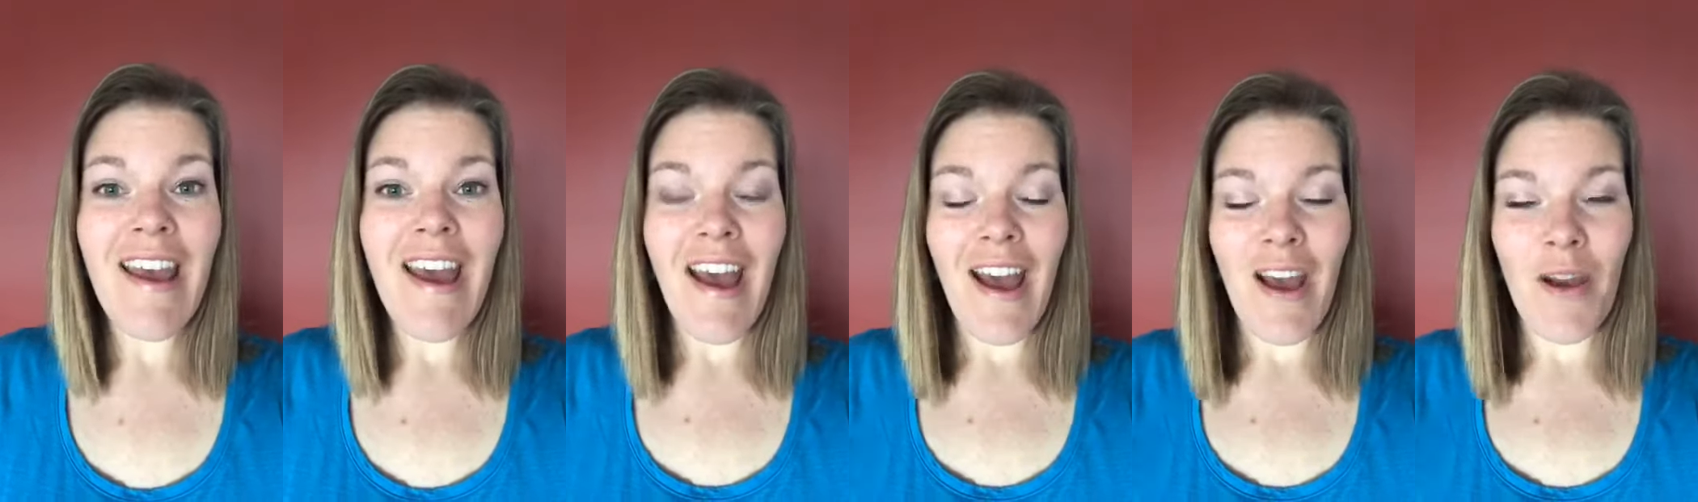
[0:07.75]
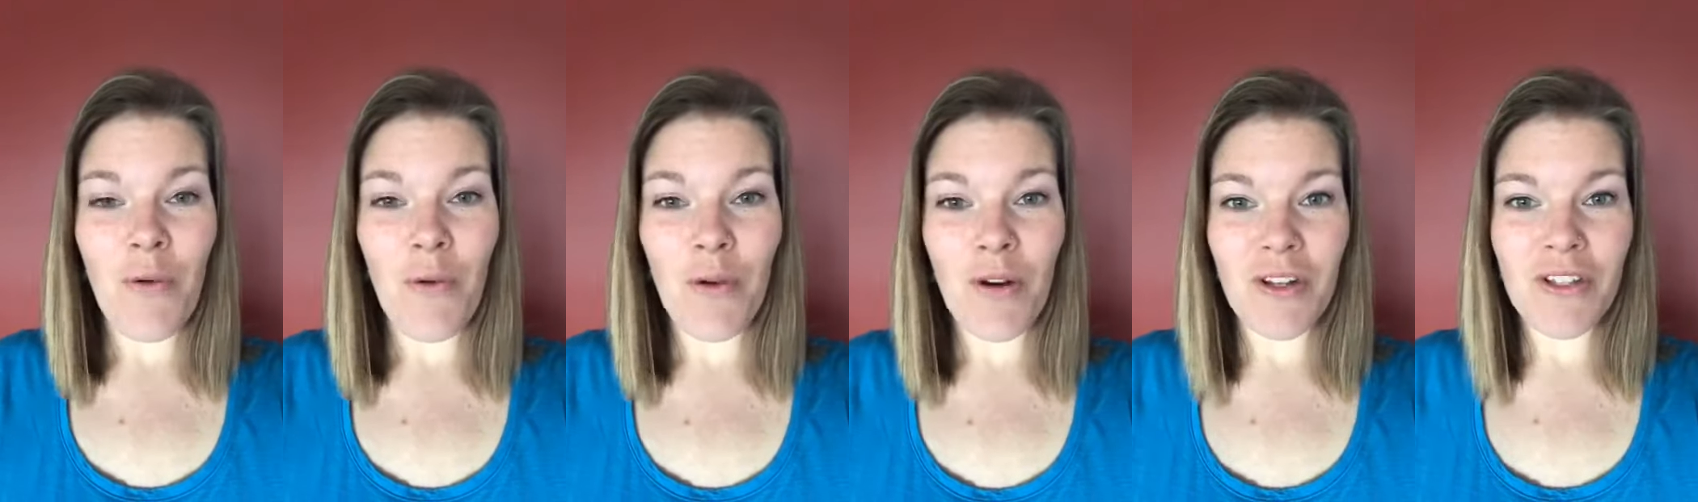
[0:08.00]
I
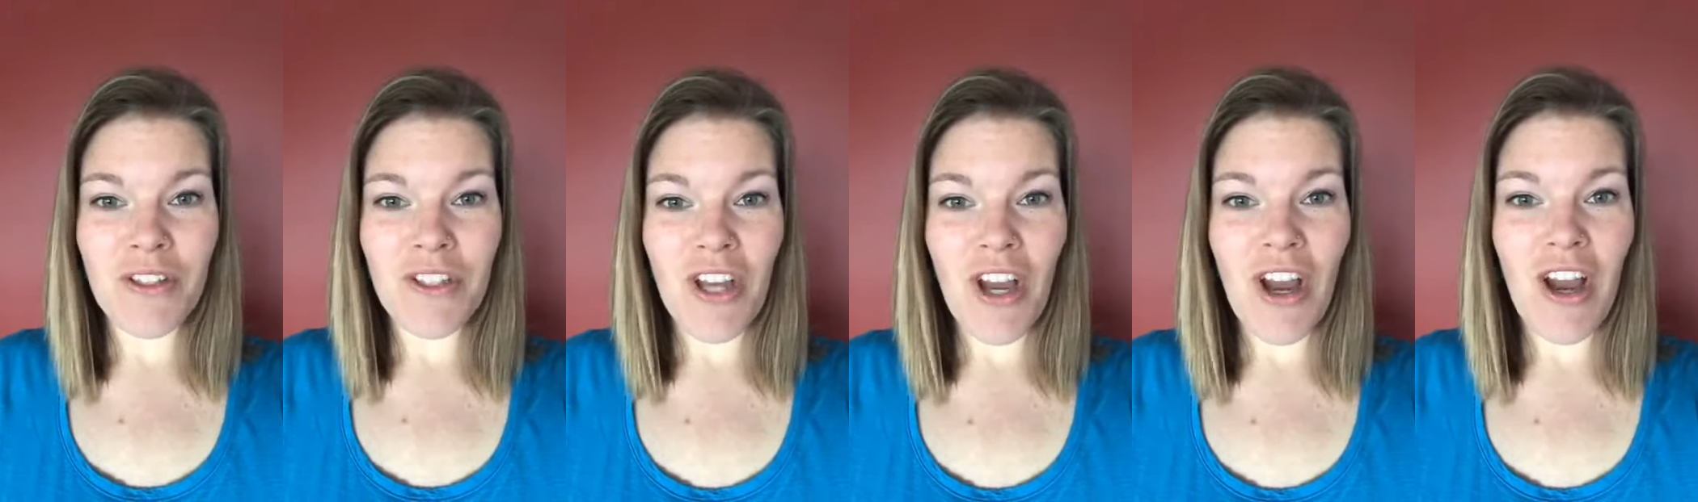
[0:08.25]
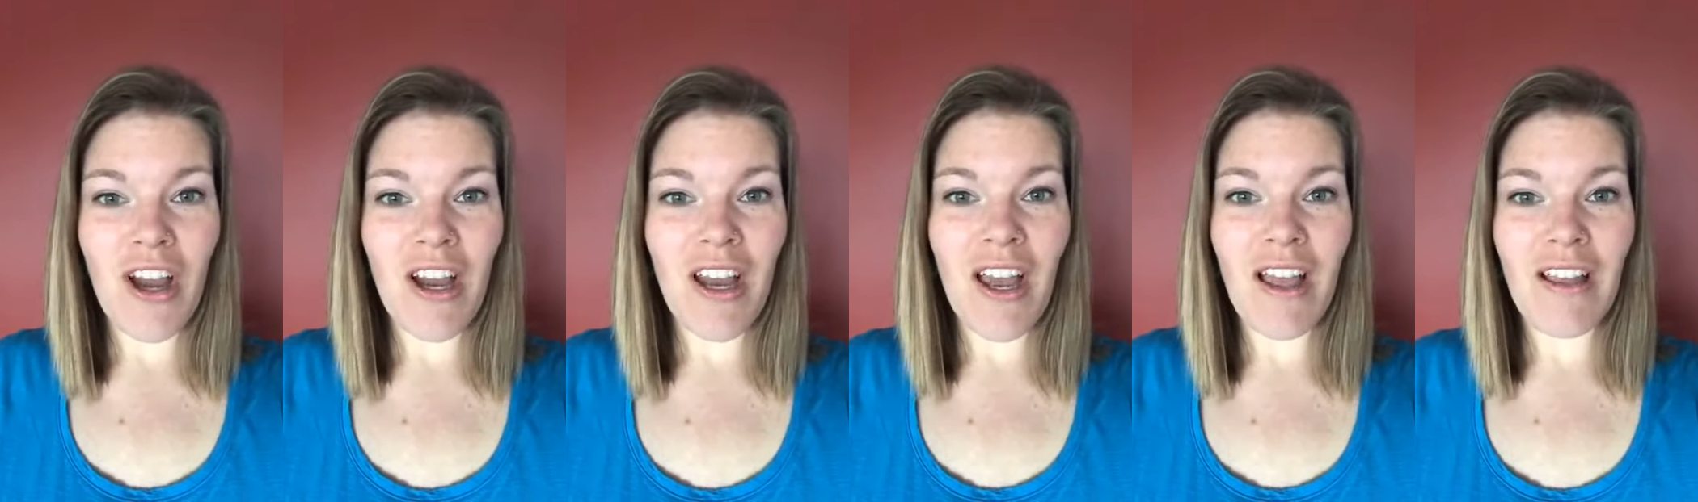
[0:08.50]
want to
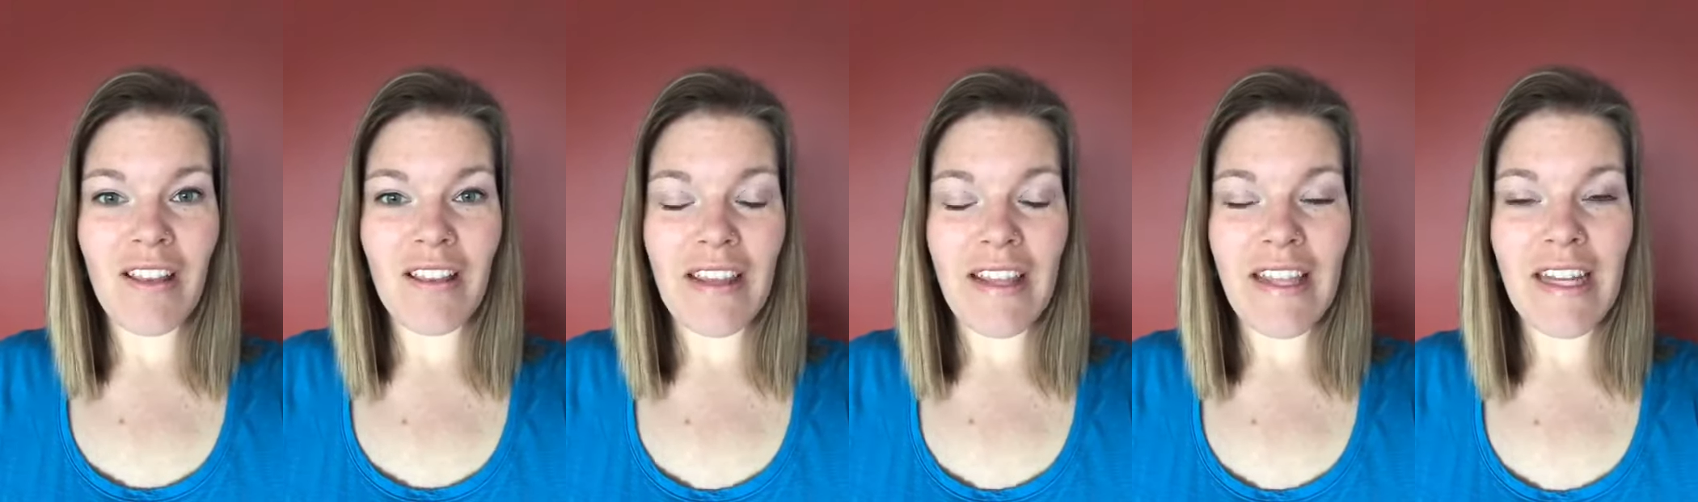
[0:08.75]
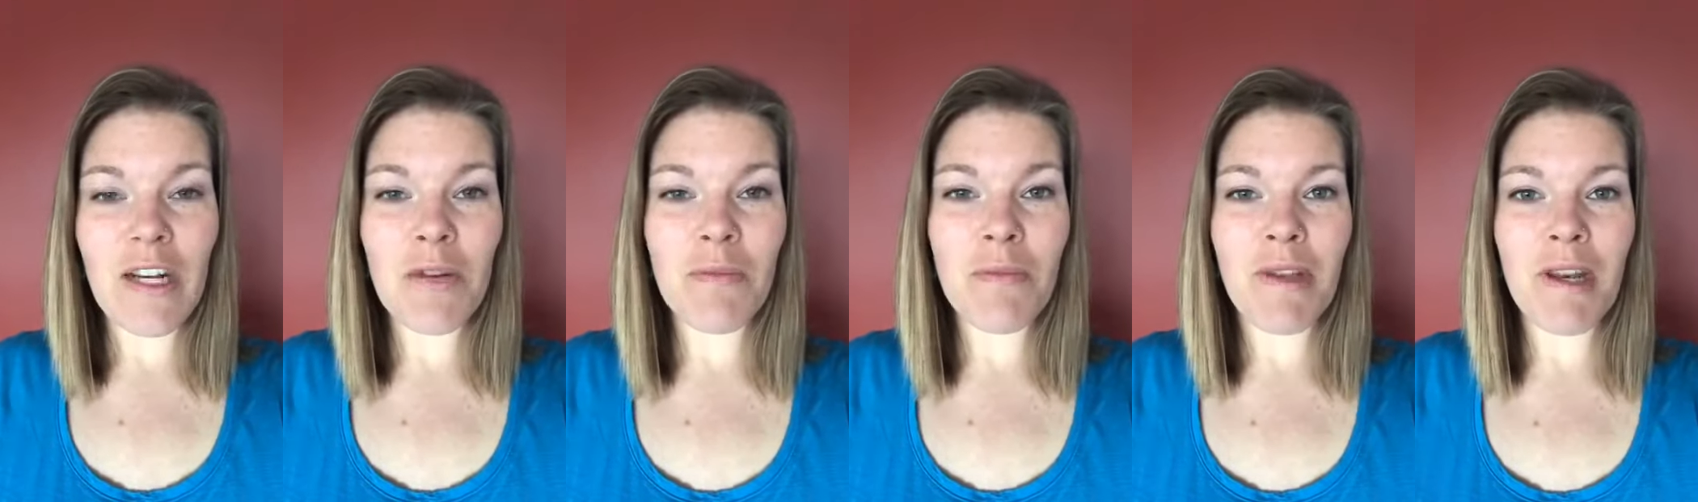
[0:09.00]
talk a
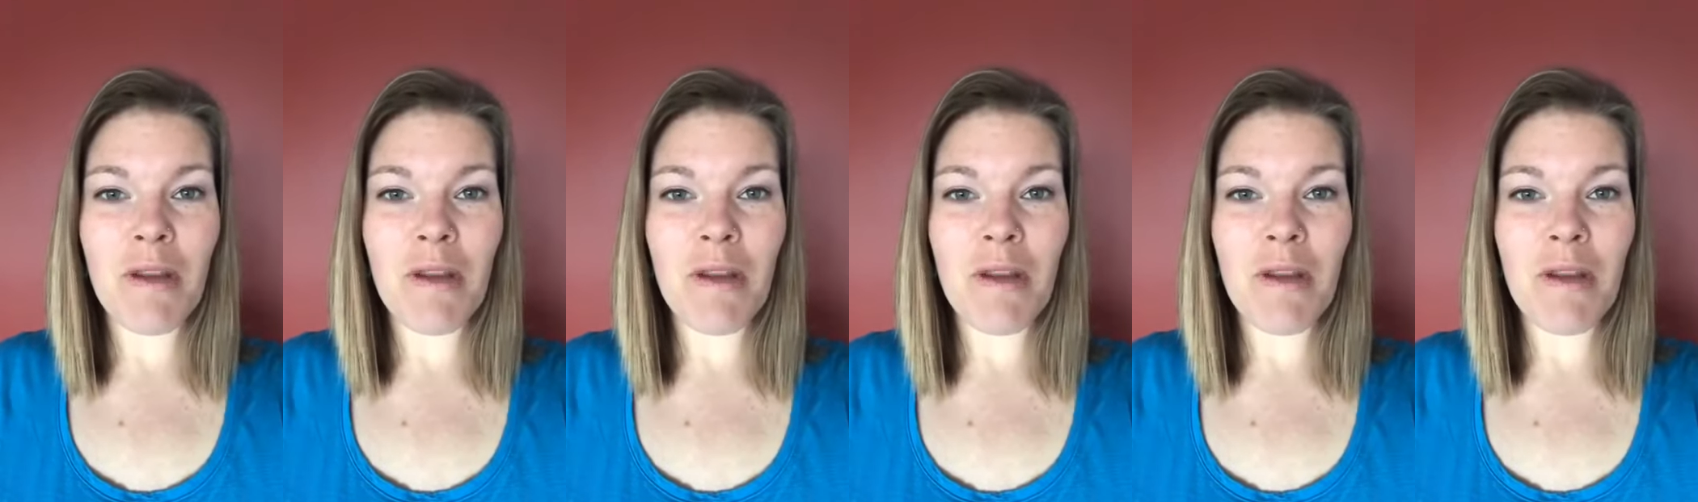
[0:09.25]
little bit